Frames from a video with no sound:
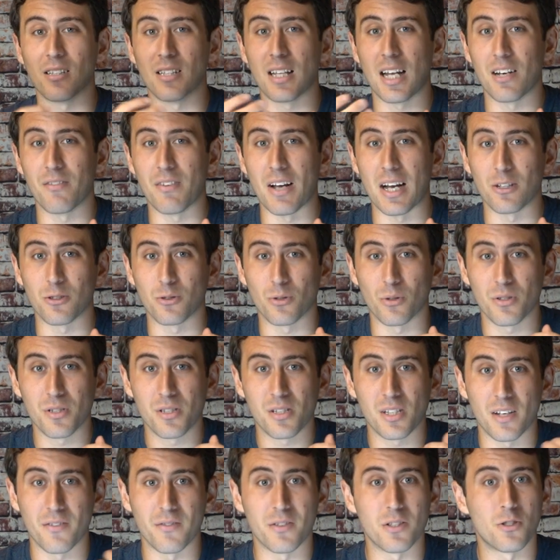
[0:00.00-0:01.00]
a lot of outdoor
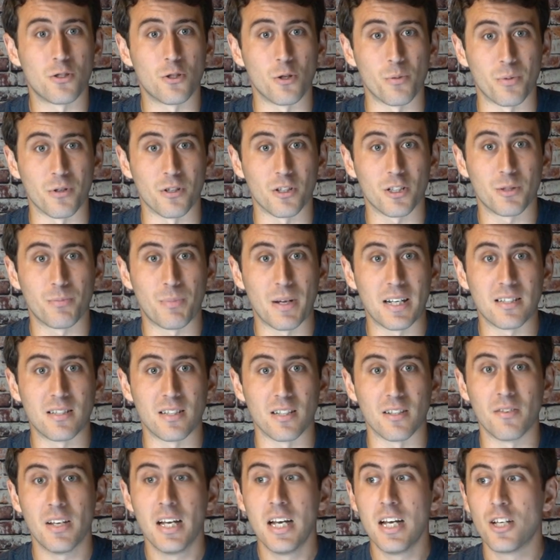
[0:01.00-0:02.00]
stuff is super
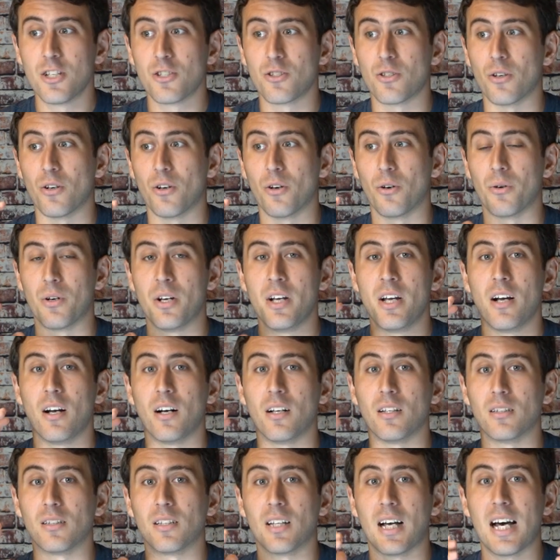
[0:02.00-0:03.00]
expensive. So
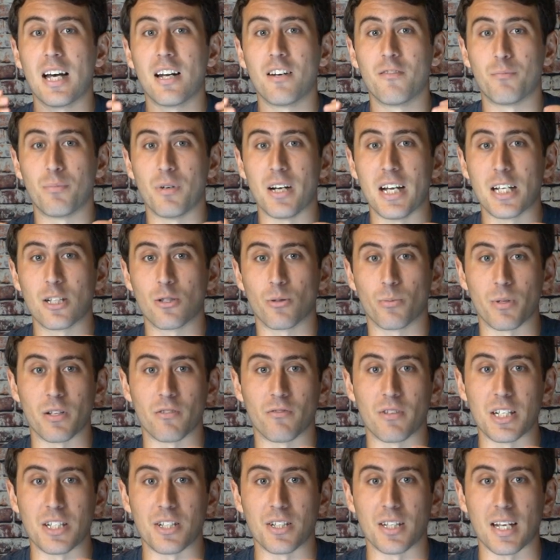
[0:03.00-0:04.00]
a lot of brands will be
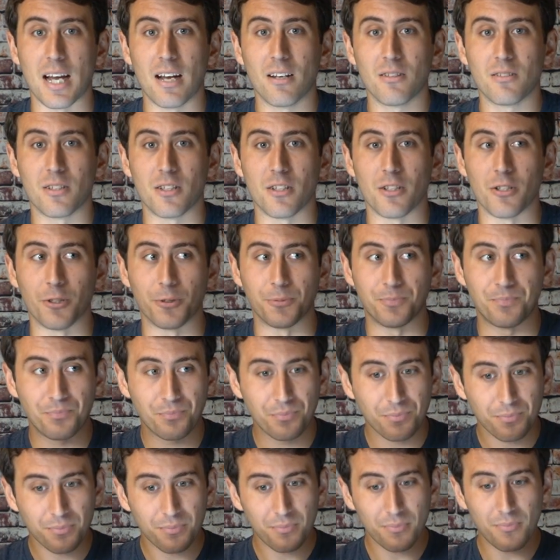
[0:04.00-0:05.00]
reaching out to you.
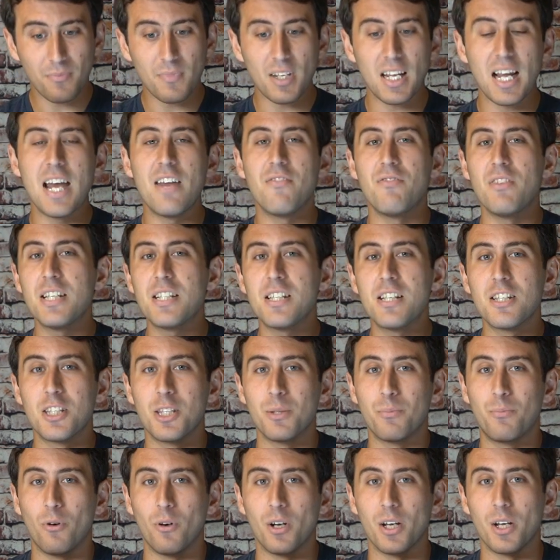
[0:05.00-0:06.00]
And this is
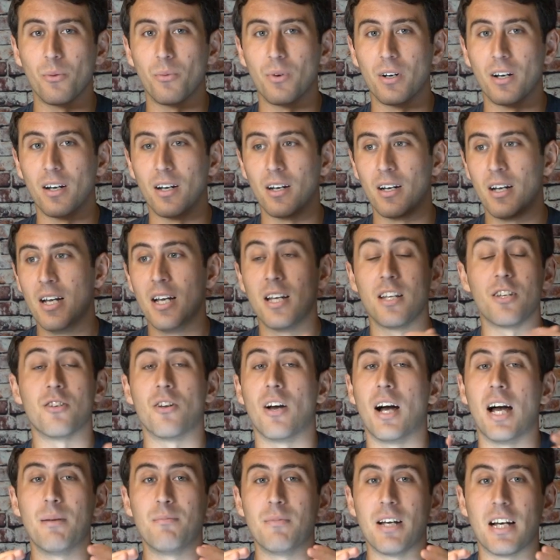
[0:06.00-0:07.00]
the point where,
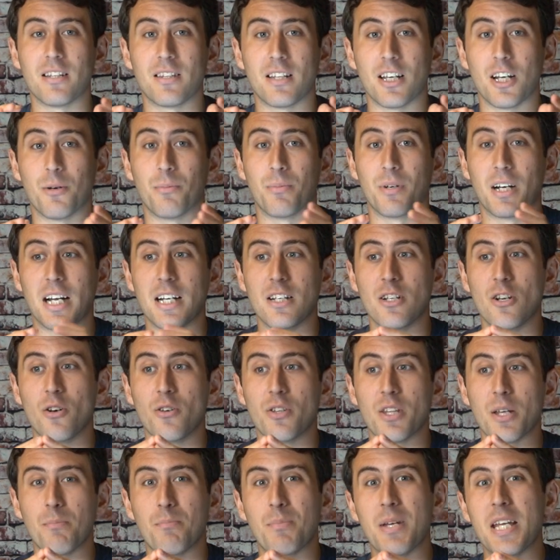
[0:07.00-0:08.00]
I'm not there, but I know
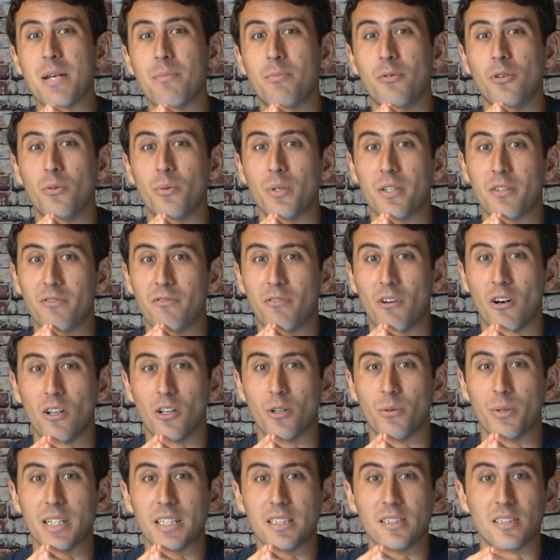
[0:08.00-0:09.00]
that people with
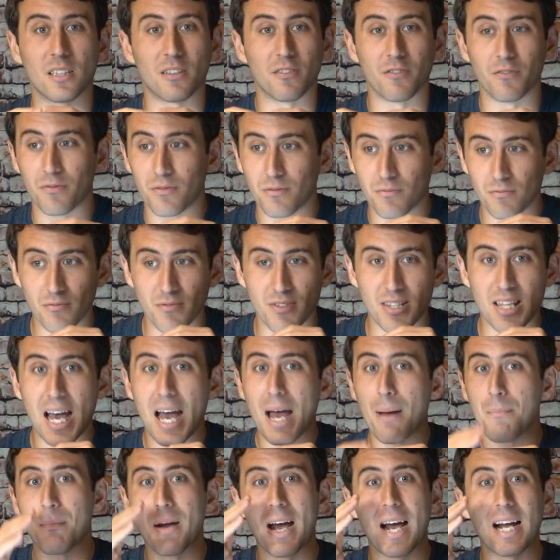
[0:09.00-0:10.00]
followings of
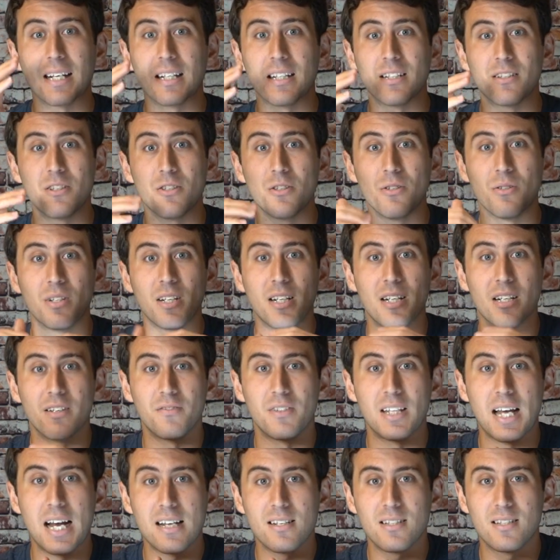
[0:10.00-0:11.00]
that magnitude and of
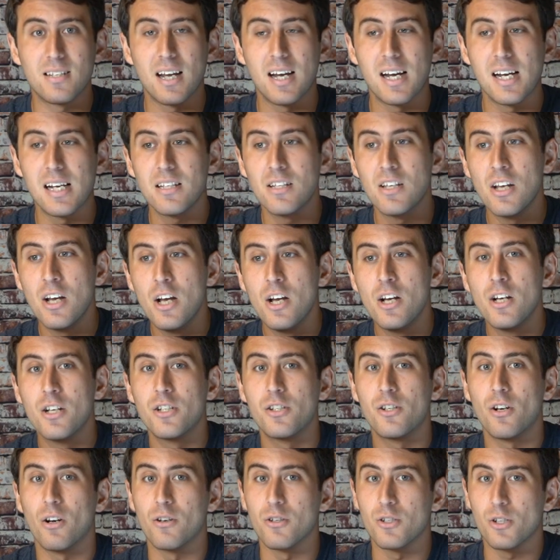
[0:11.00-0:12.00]
that size
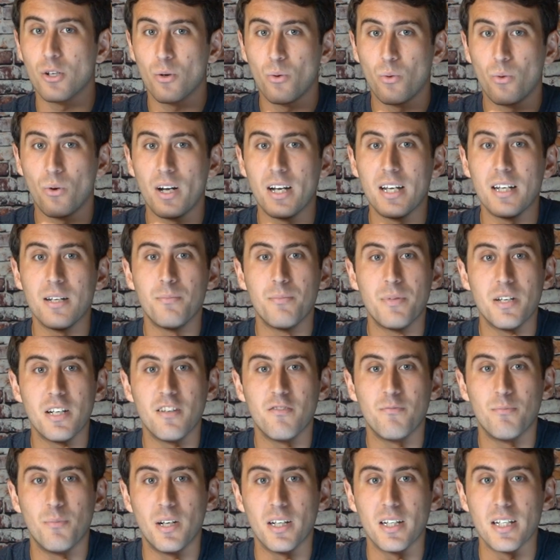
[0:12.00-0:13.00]
charge quite a bit
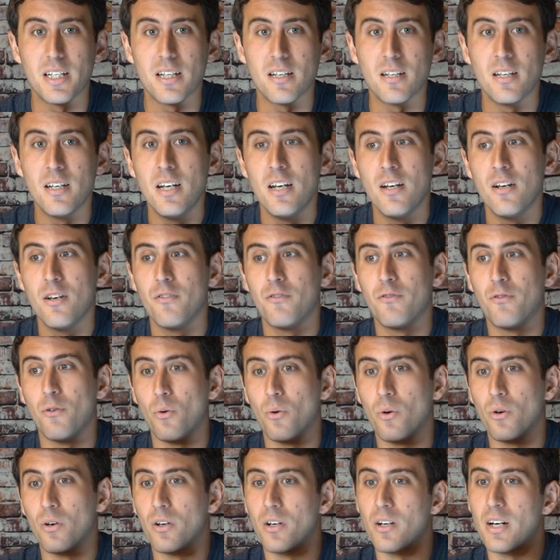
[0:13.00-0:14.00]
of money
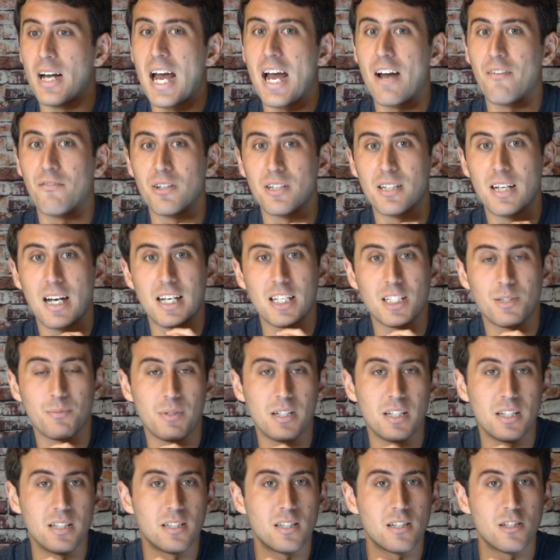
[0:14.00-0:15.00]
for
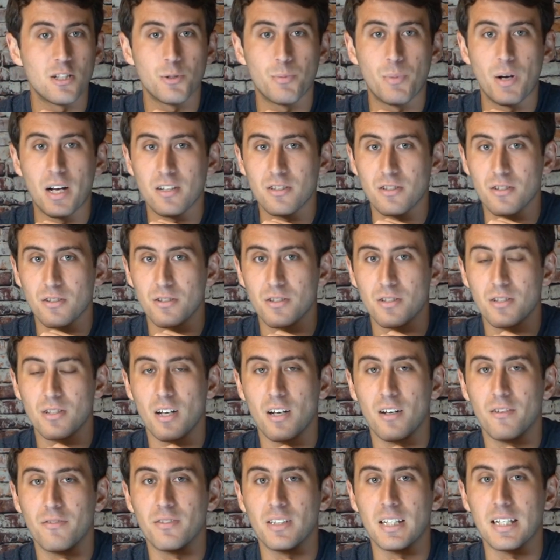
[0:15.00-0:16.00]
advertisements and sponsored
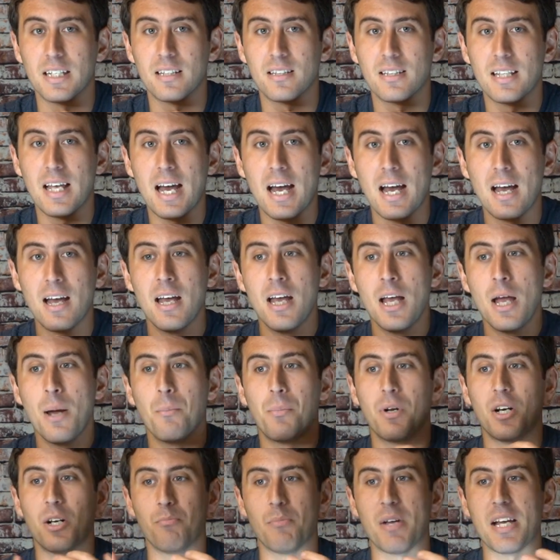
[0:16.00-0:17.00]
stuff like that.
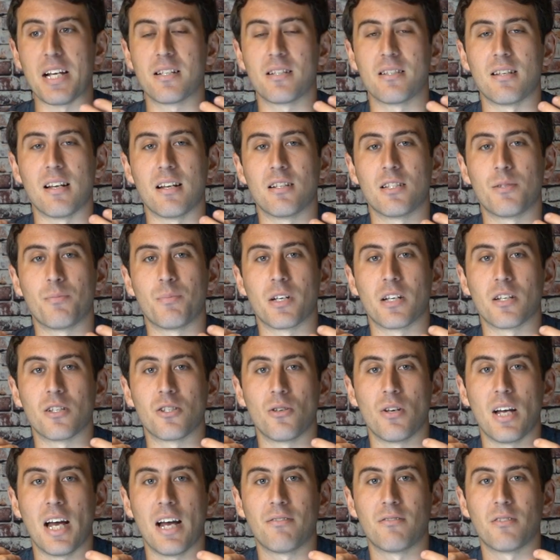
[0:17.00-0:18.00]
But it makes sense because
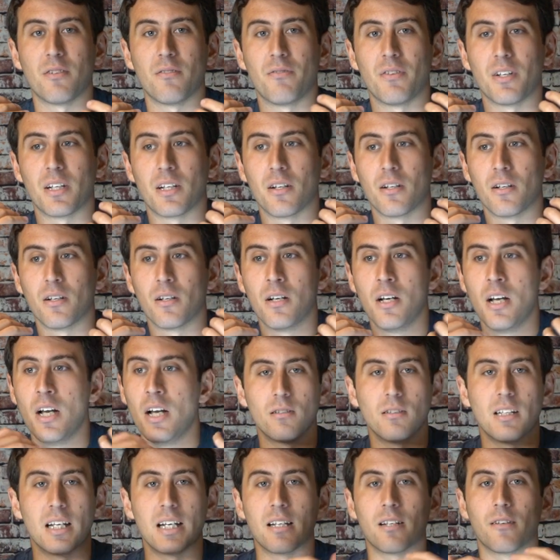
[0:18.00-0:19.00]
you have to figure,
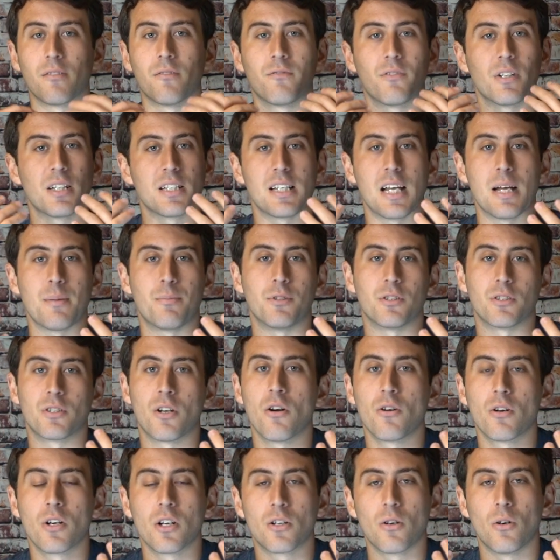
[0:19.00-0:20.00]
like, for example,
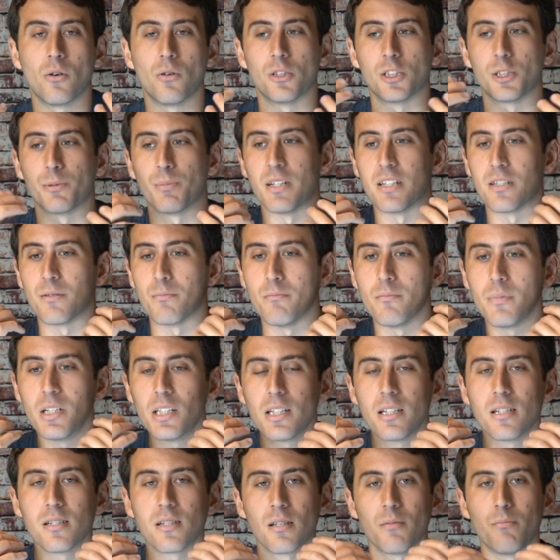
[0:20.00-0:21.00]
Coca-Cola spends
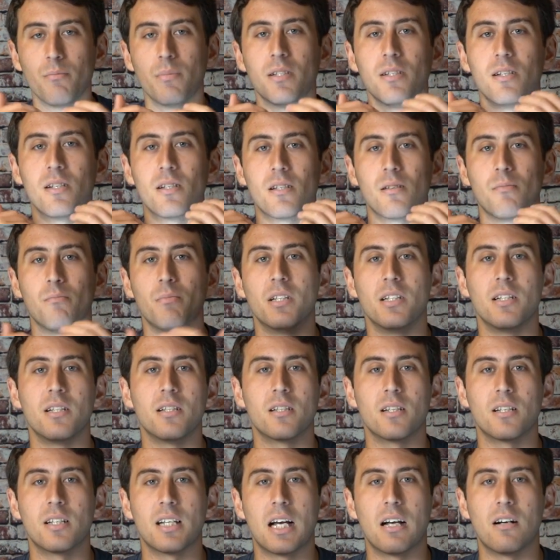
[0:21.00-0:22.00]
millions and millions and
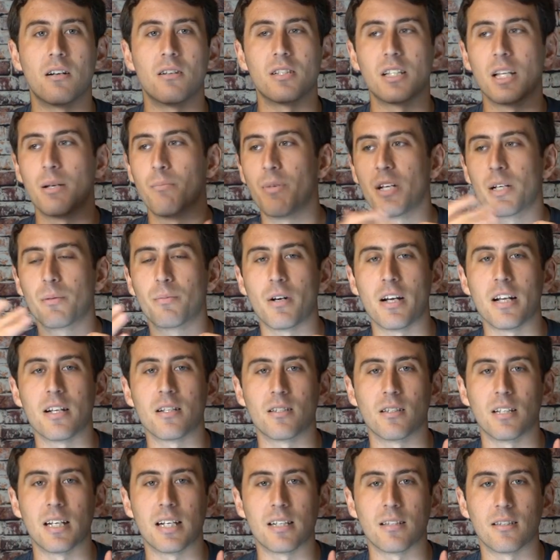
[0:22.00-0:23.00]
millions of dollars, and big
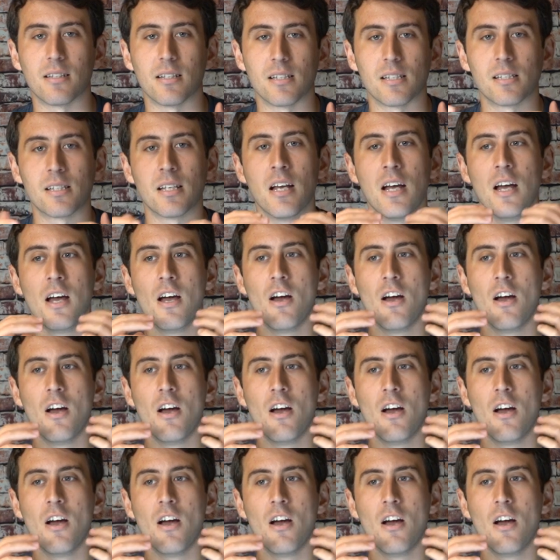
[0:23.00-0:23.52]
brands like this,